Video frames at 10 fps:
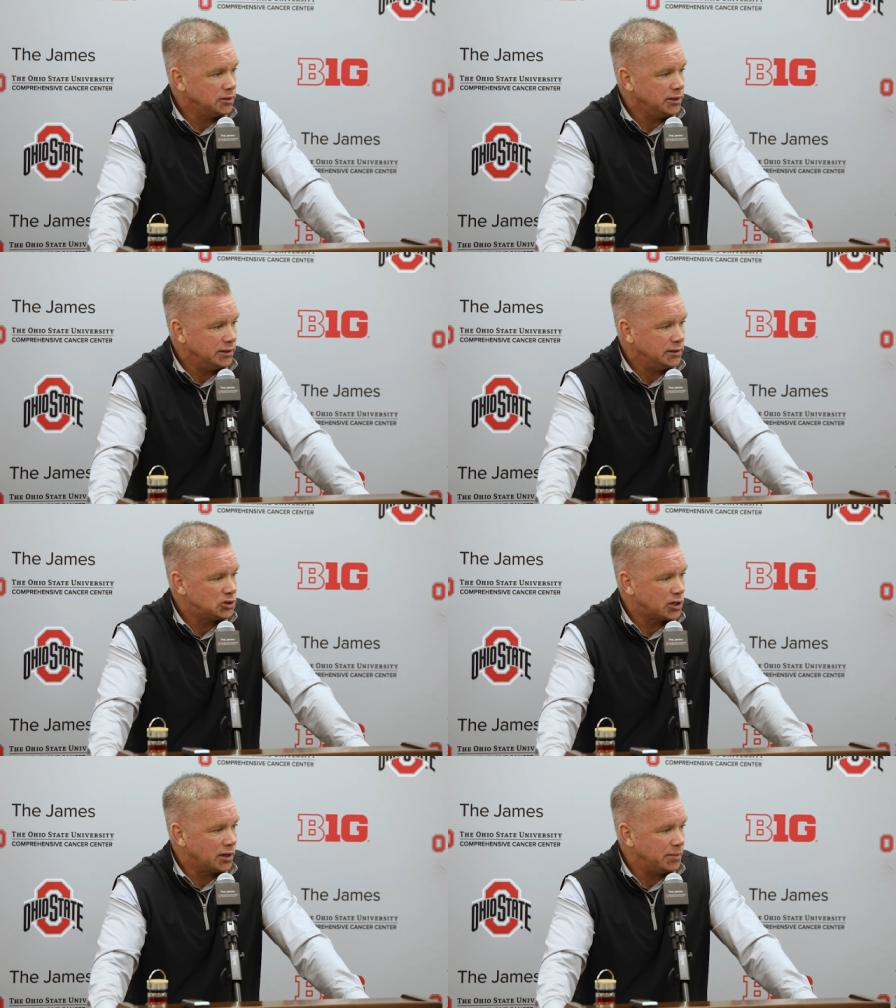And
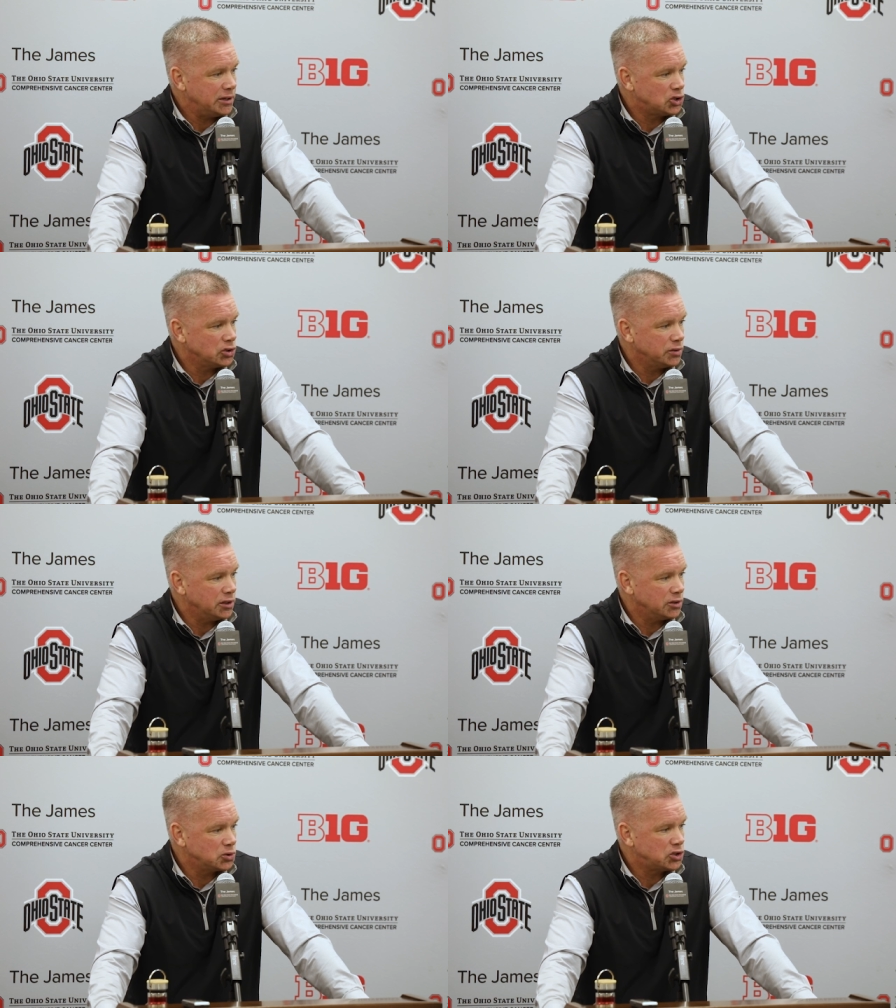he's got to make sure
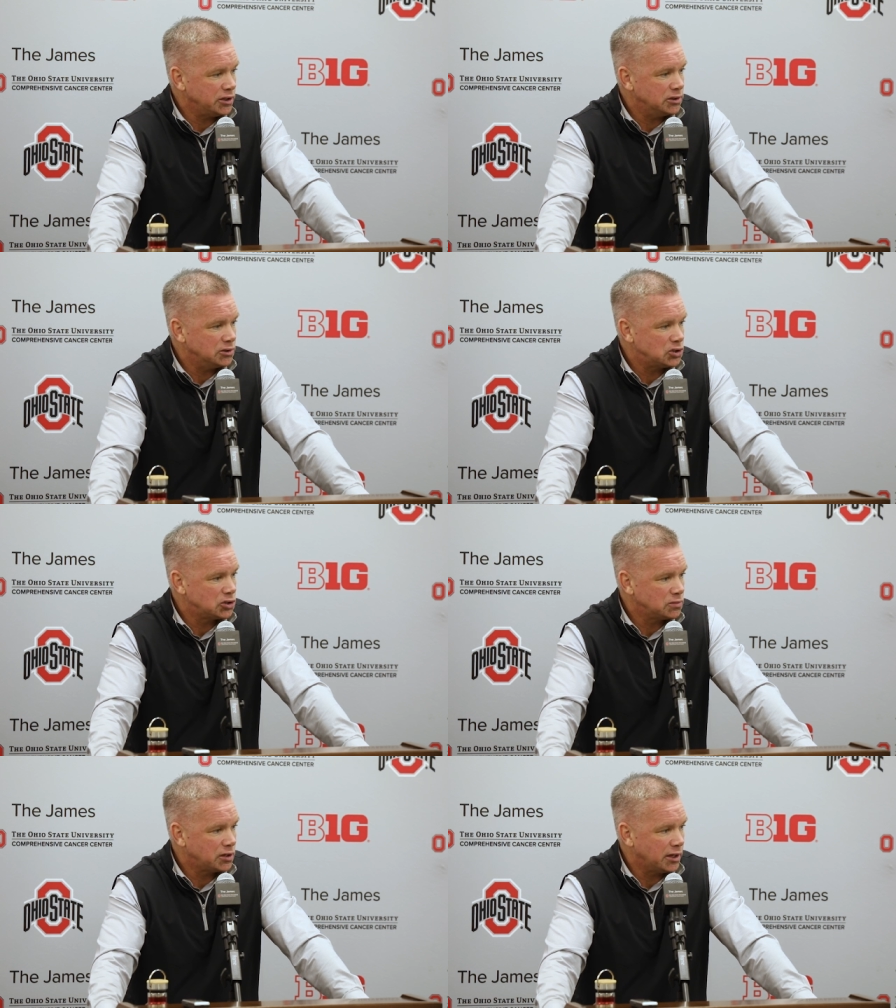he
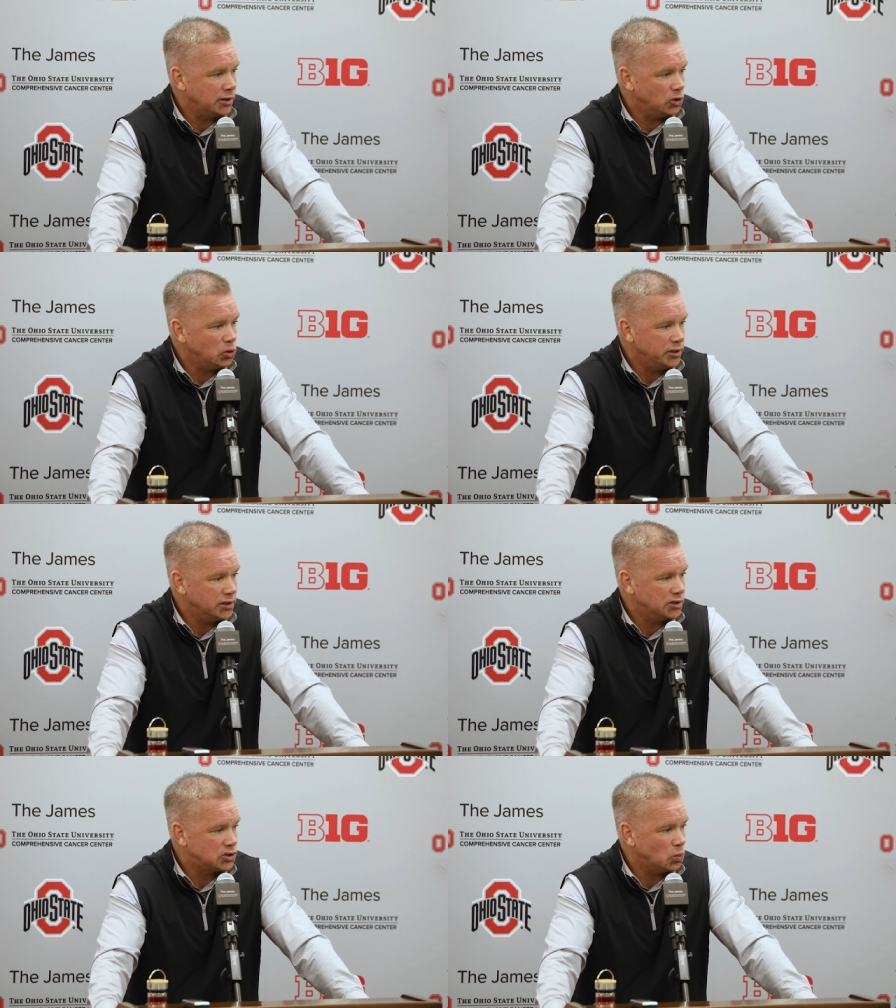understands kind of who he
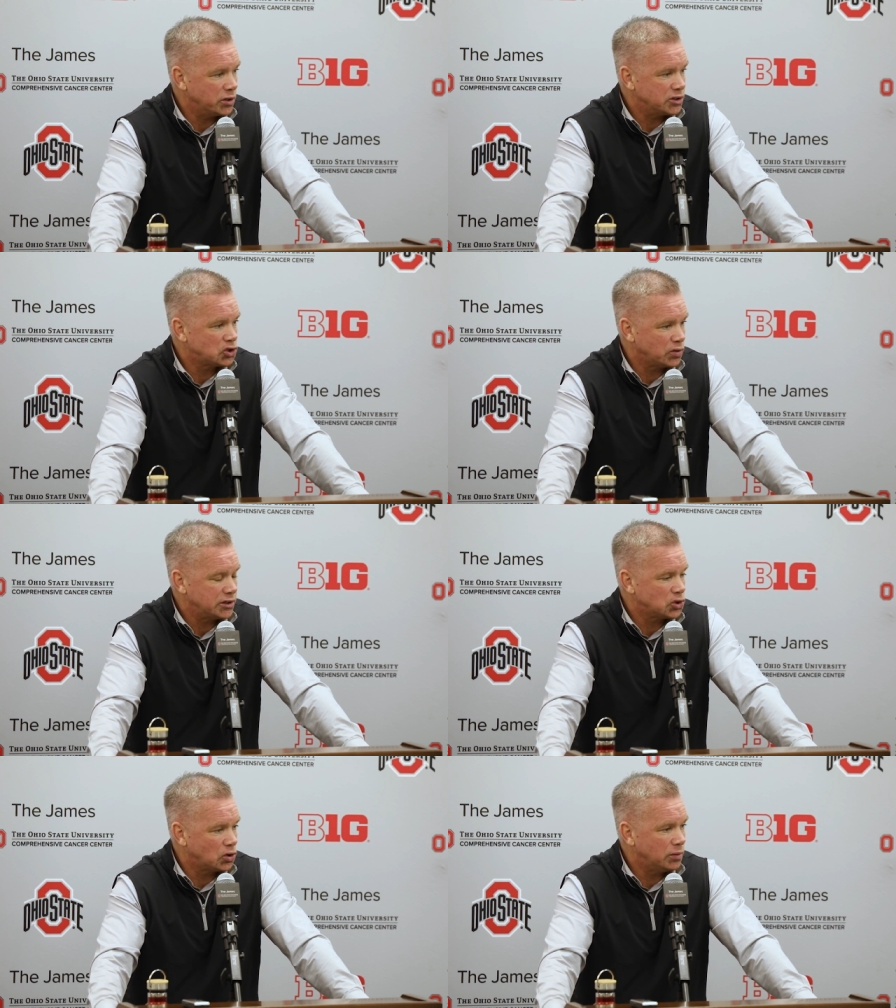is and what his
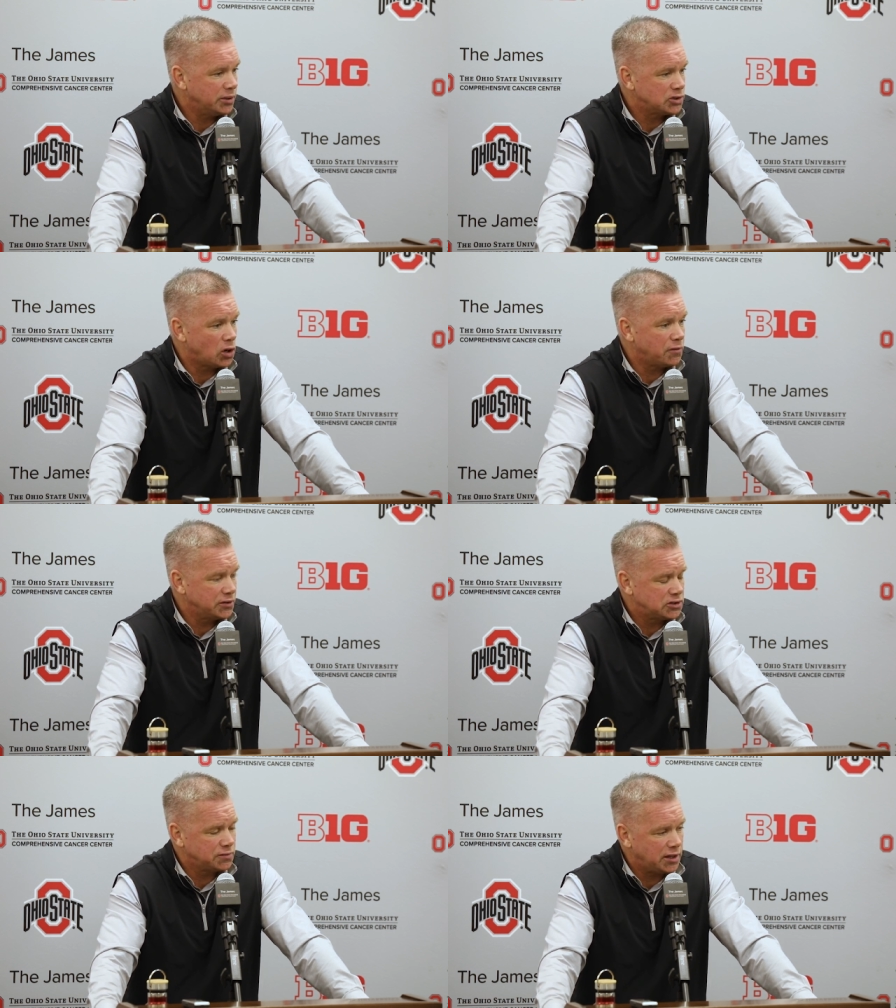strengths are. But his
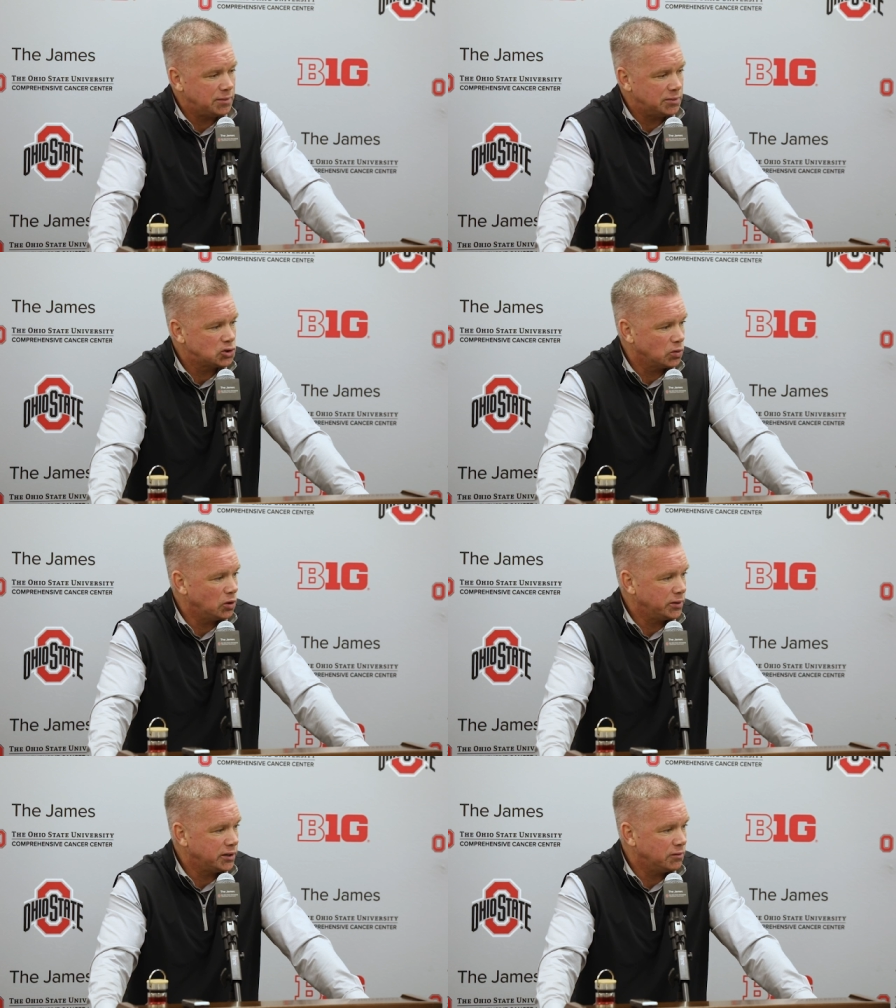offensive game is
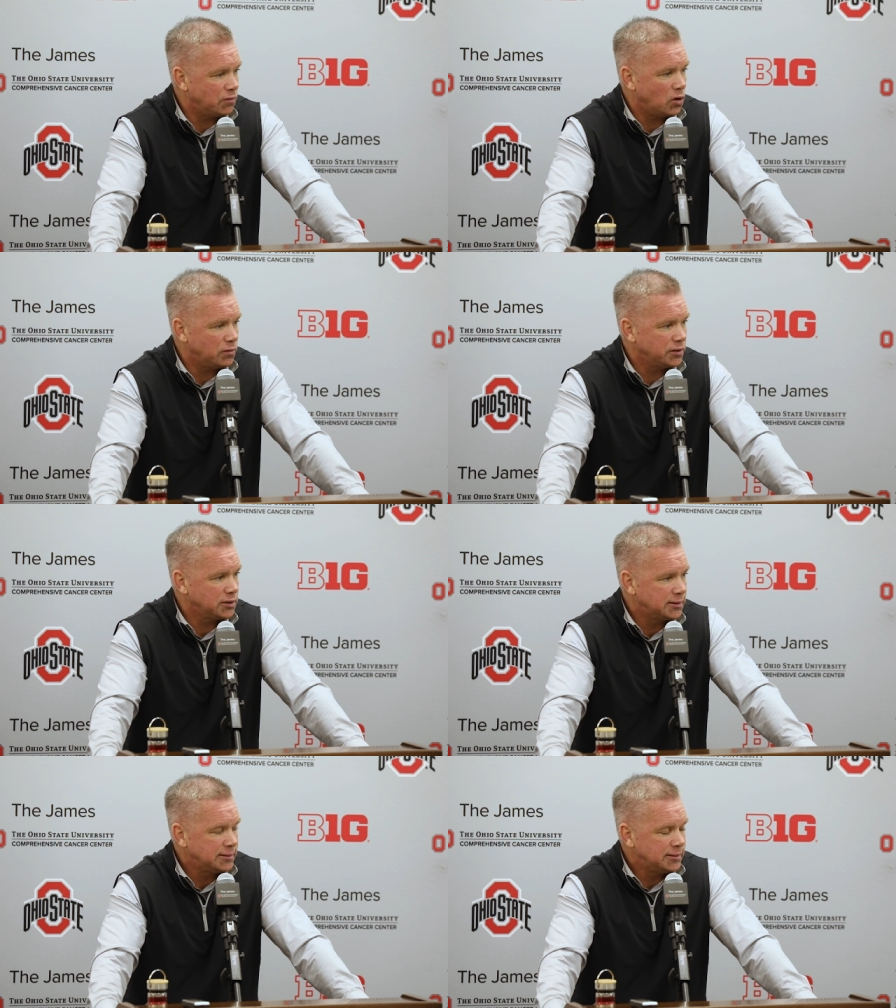growing and evolving.